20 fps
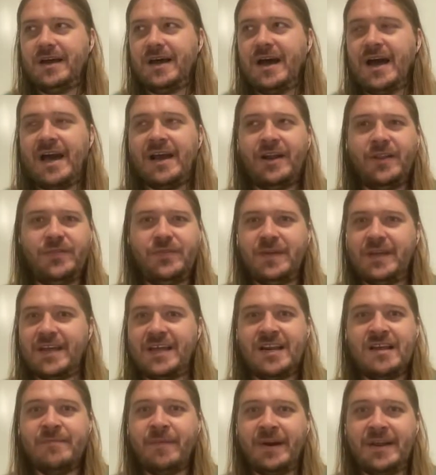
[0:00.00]
I don't think
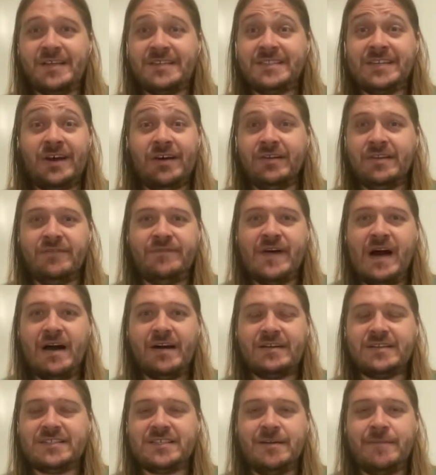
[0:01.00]
anybody is telling the
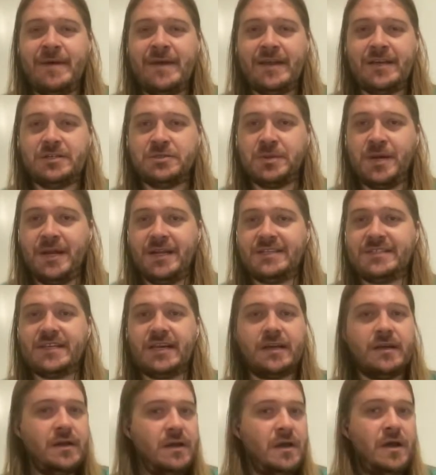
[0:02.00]
Falcons to make a trade. It's
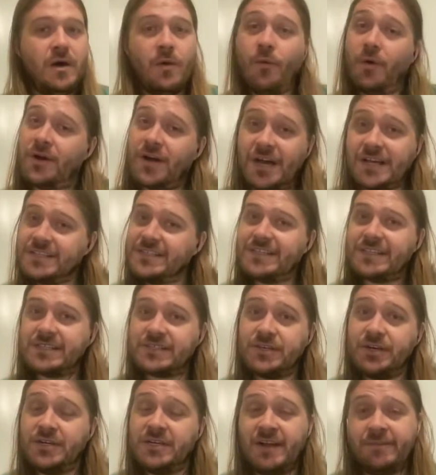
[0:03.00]
like, well, Cousins is
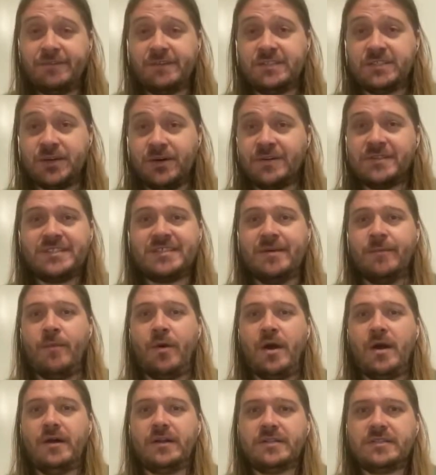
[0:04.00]
good enough to start
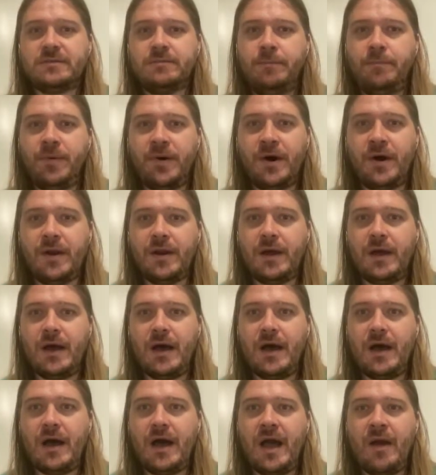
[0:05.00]
somewhere else, but
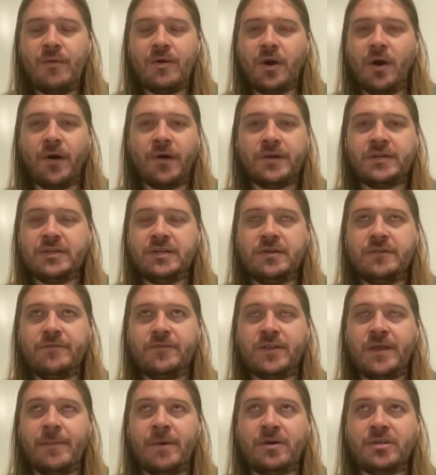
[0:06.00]
I would argue
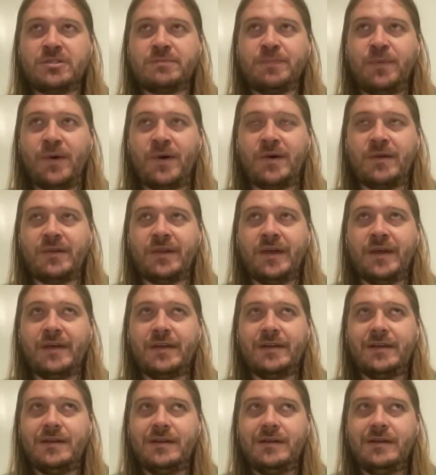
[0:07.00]
for the most part,
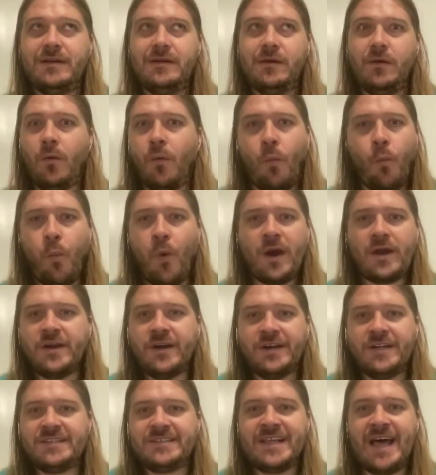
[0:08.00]
what
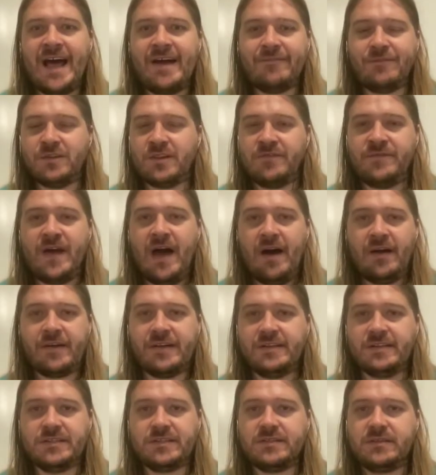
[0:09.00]
good is that for the
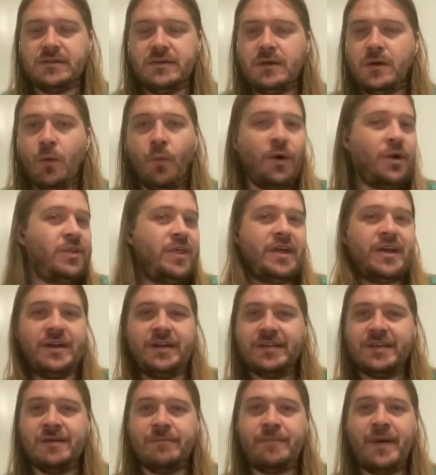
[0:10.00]
Falcons? What are they going
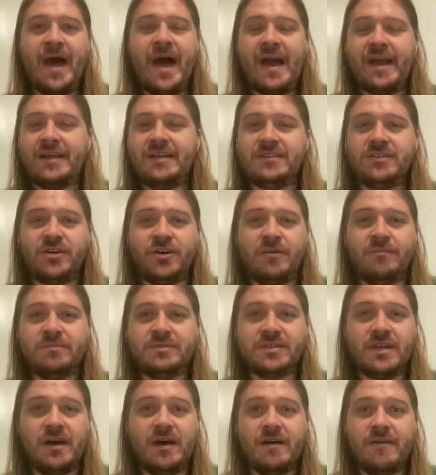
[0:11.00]
to get back in
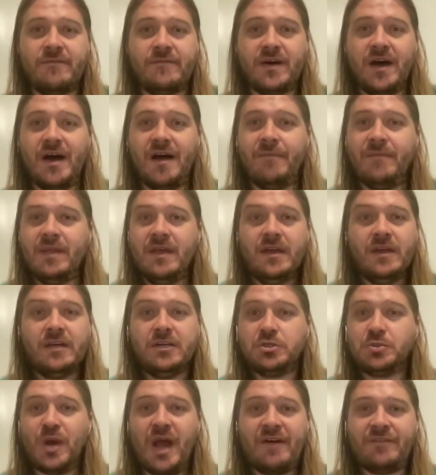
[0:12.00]
terms of
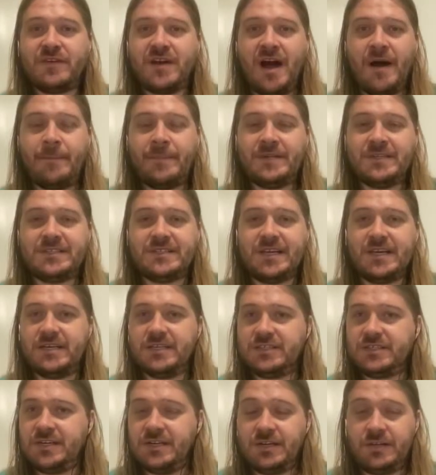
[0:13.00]
draft
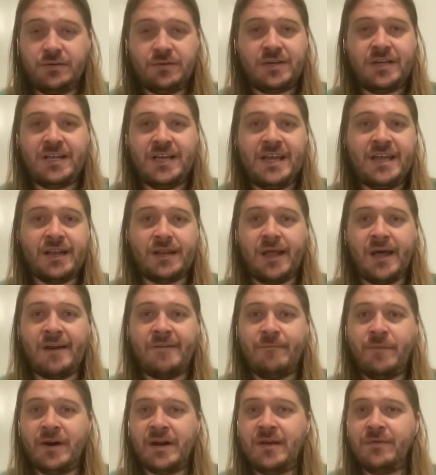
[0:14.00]
compensation? They're going to eat a lot
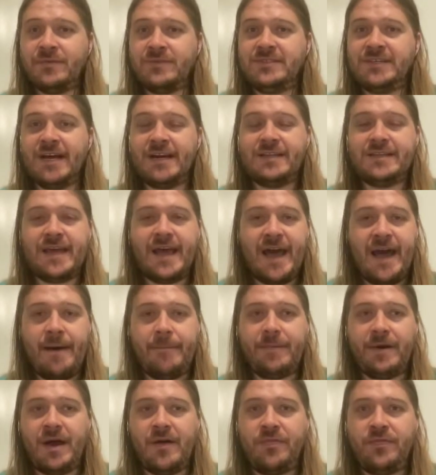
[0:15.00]
of money with dead
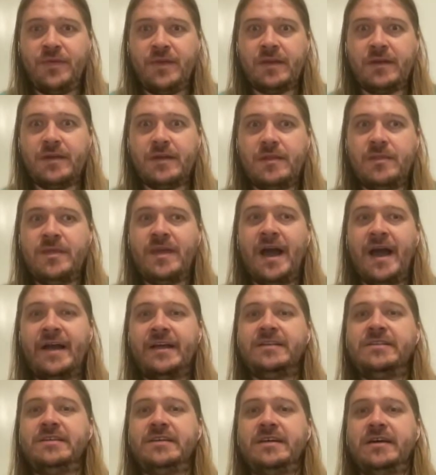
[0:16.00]
cap. I think the
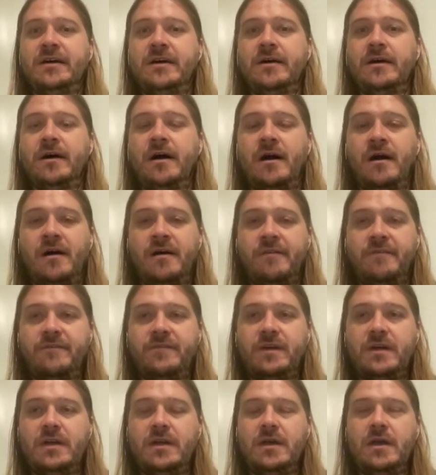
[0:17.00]
idea of
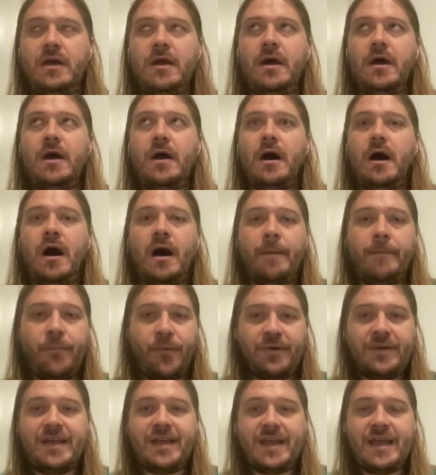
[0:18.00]

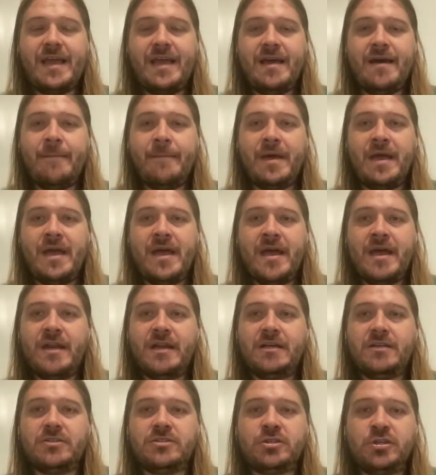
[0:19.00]
bringing him
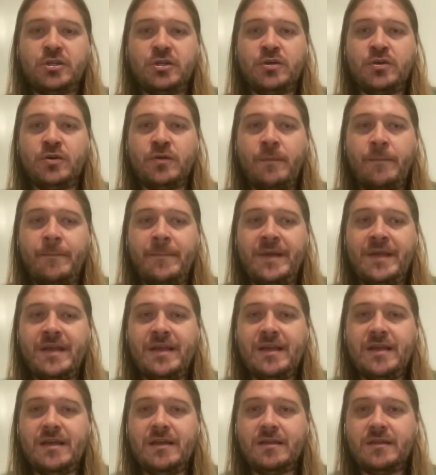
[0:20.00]
in to
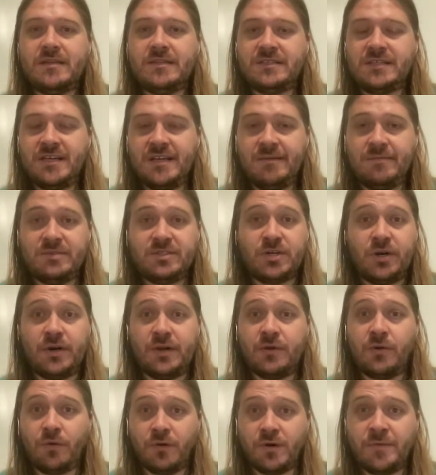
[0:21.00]
be the team's
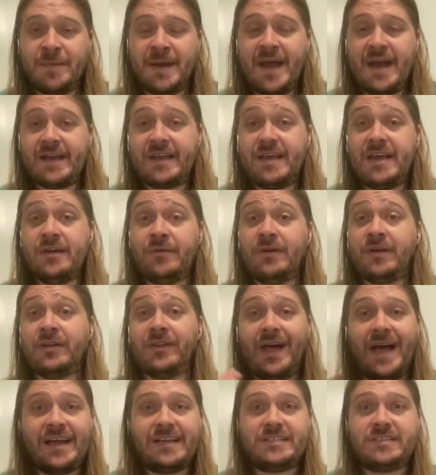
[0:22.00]
starting quarterback entering
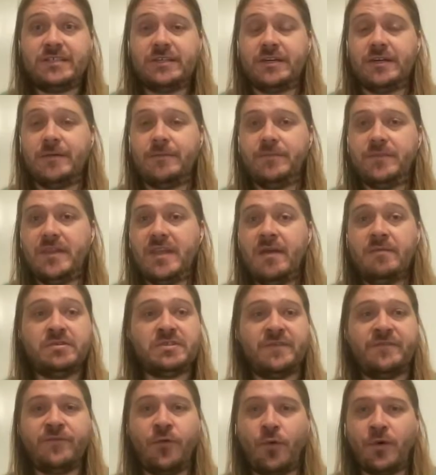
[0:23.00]
last year, it was
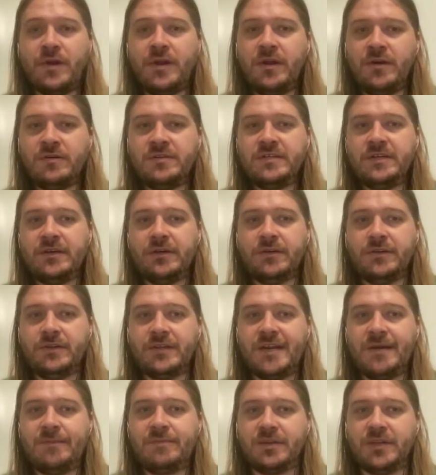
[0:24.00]
a 4-year deal to
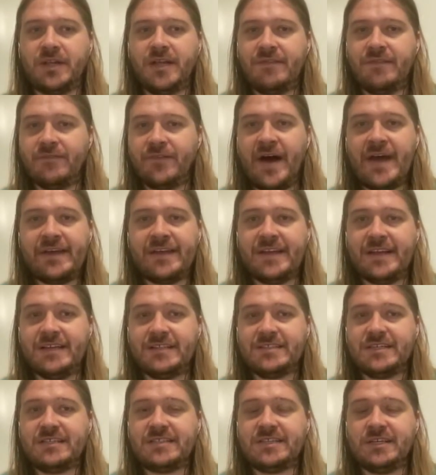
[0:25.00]
get him to leave the
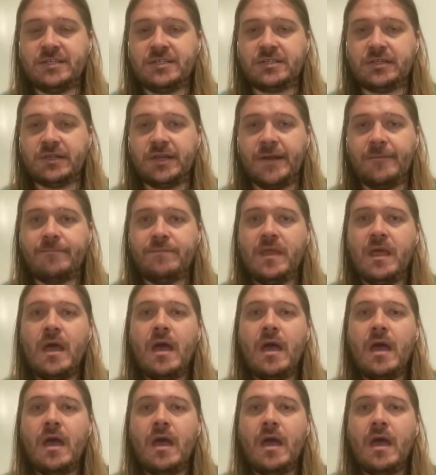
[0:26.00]
Vikings, essentially.